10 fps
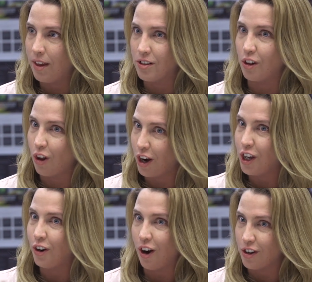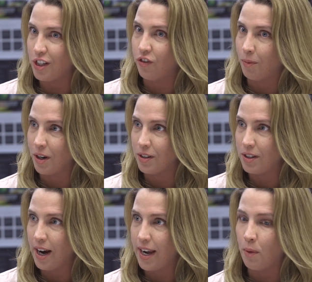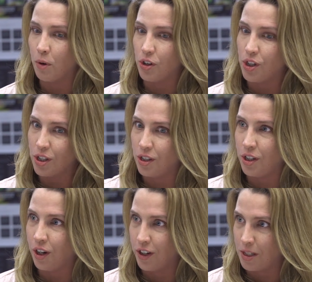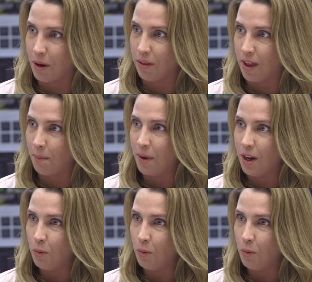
there's a lot of curiosity from their side, and we're just as curious about them.